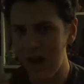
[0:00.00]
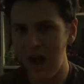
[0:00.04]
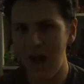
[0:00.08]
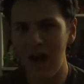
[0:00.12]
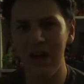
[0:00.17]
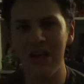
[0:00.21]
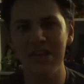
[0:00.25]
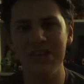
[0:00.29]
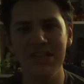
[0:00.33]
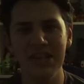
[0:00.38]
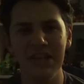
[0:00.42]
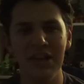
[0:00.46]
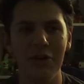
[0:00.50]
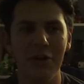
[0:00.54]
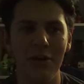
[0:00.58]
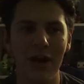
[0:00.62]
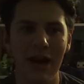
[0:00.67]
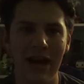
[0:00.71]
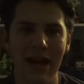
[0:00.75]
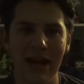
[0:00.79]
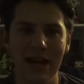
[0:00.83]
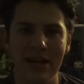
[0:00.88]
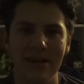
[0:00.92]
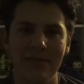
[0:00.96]
Also,
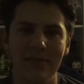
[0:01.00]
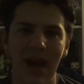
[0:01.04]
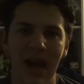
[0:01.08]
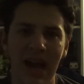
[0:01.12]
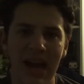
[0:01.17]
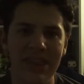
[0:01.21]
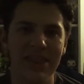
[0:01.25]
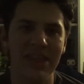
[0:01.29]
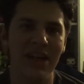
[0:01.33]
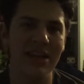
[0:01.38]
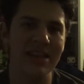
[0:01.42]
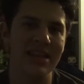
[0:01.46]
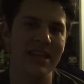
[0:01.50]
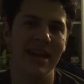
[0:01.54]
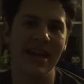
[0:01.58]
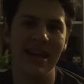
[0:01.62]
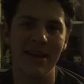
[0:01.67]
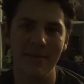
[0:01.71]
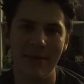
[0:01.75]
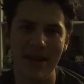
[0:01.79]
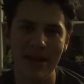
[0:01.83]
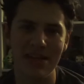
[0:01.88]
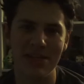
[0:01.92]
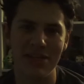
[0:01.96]
I thought the
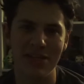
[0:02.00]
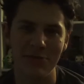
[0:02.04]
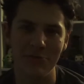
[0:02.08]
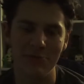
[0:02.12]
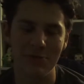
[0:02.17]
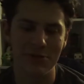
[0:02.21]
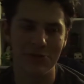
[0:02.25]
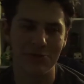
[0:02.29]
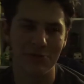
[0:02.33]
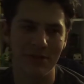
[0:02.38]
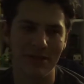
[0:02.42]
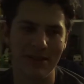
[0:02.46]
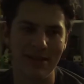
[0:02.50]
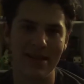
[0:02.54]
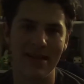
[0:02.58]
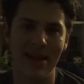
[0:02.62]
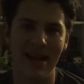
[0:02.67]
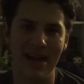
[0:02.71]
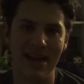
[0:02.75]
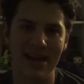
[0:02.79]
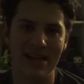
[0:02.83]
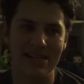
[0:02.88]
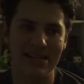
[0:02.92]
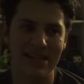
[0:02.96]
animation was really
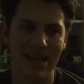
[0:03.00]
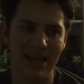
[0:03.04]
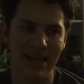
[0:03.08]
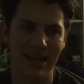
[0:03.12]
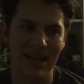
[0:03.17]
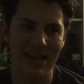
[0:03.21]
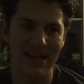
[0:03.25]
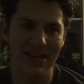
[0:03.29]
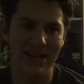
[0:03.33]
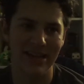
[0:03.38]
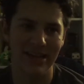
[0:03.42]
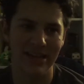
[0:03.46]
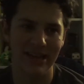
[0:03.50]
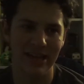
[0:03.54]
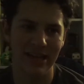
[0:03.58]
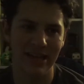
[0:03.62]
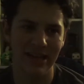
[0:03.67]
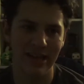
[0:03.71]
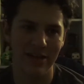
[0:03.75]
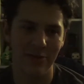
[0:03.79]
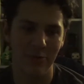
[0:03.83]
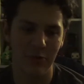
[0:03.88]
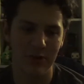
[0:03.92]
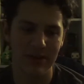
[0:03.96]
nice. I liked
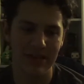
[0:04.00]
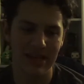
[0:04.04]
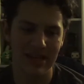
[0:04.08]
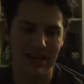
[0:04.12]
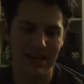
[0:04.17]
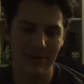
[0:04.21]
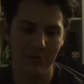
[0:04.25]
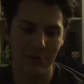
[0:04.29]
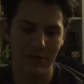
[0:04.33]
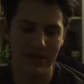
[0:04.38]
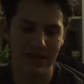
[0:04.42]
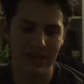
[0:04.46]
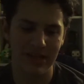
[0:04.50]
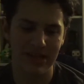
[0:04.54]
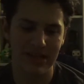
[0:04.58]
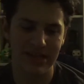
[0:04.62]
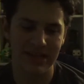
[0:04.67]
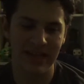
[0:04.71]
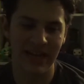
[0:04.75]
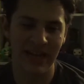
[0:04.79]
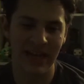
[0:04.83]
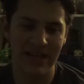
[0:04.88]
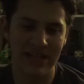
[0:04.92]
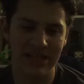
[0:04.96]
what they did with the
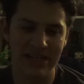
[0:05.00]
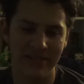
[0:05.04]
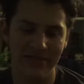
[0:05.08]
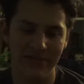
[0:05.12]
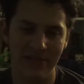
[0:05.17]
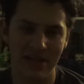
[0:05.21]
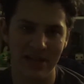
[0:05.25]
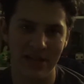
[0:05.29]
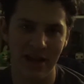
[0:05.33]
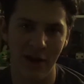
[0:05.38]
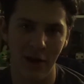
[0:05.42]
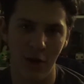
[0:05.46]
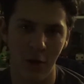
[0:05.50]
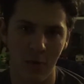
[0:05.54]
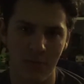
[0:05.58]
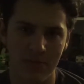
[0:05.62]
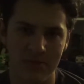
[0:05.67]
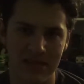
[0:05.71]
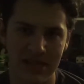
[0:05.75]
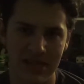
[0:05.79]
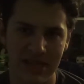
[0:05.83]
designs of the gnomes